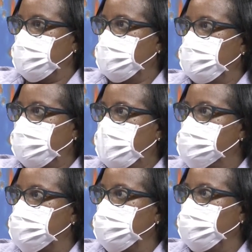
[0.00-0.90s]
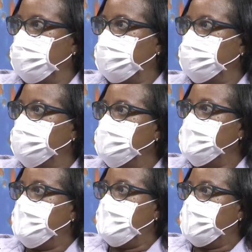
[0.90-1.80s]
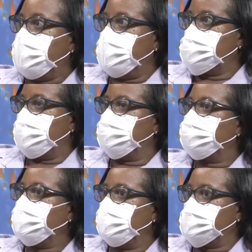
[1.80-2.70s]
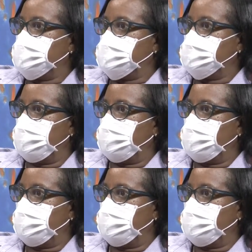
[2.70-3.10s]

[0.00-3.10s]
So that's the only case where three doses